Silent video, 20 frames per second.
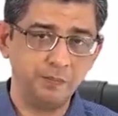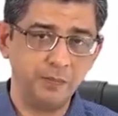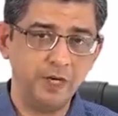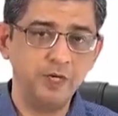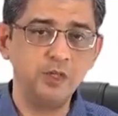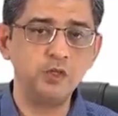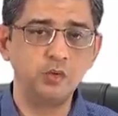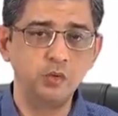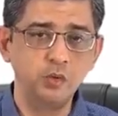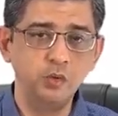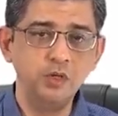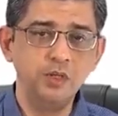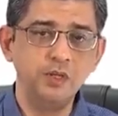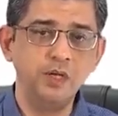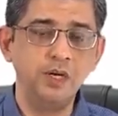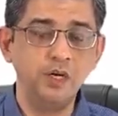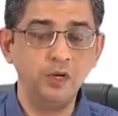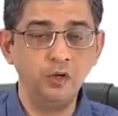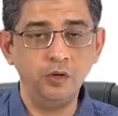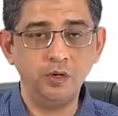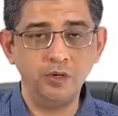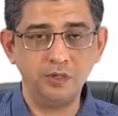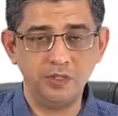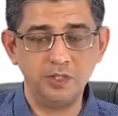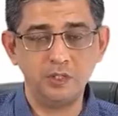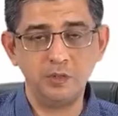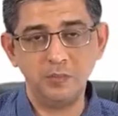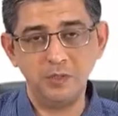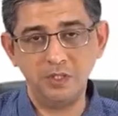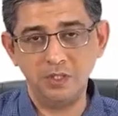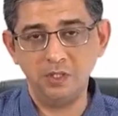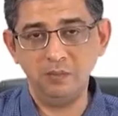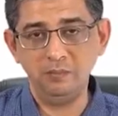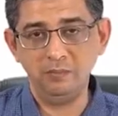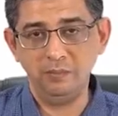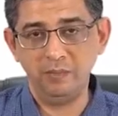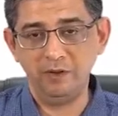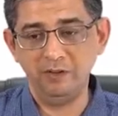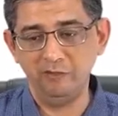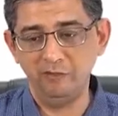It's good that your
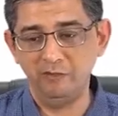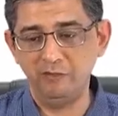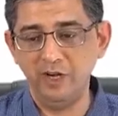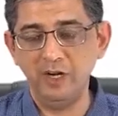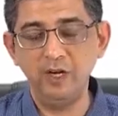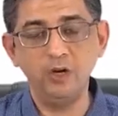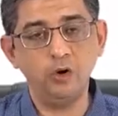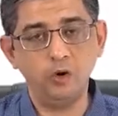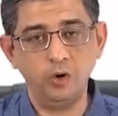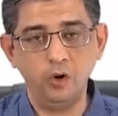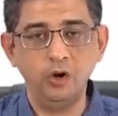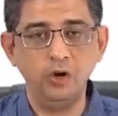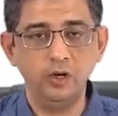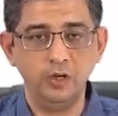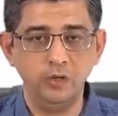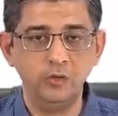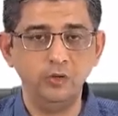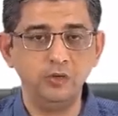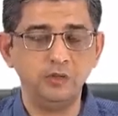suspicion went wrong.